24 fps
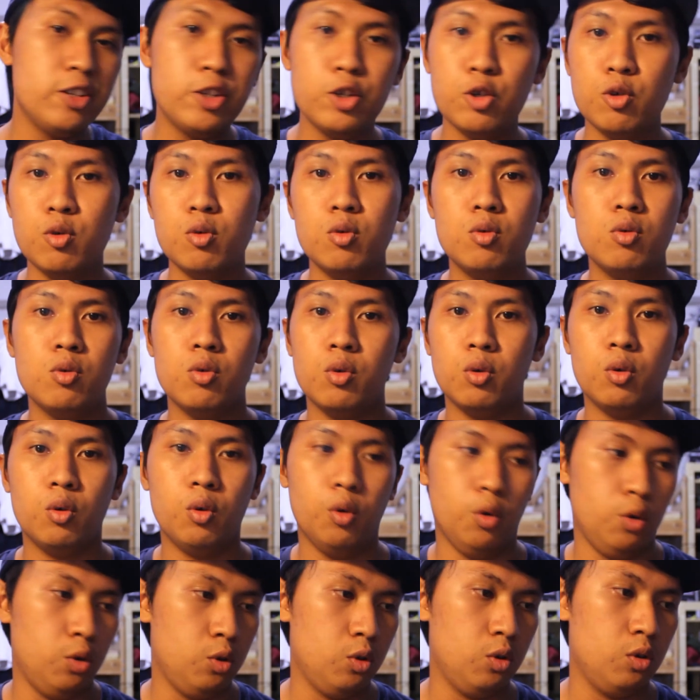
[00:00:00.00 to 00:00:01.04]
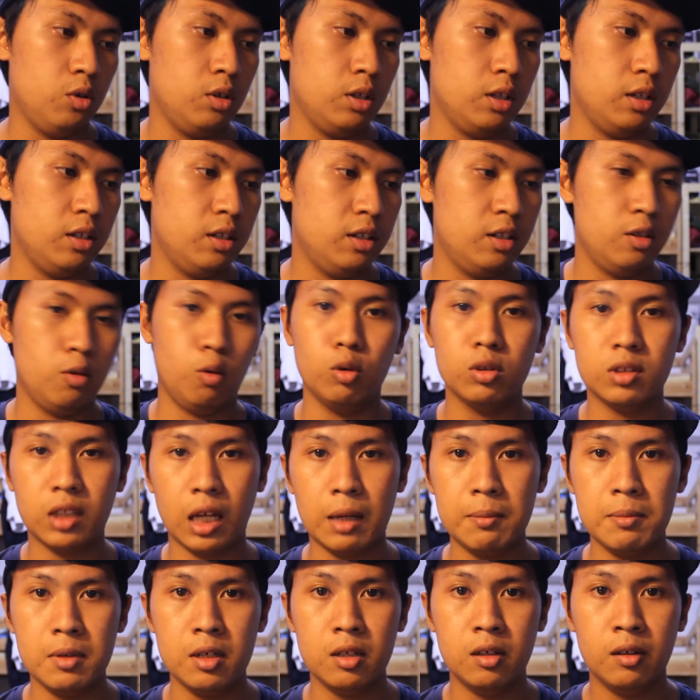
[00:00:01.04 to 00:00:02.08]
new or an old
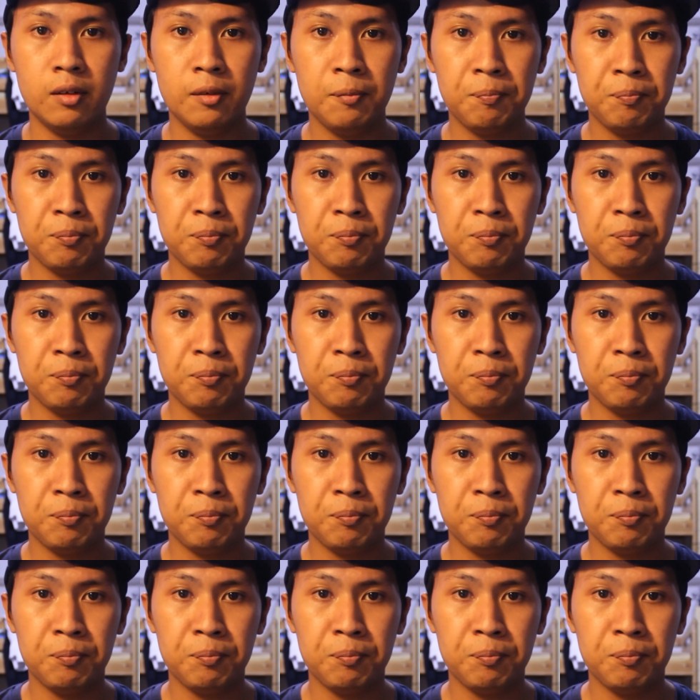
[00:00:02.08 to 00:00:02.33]
timer.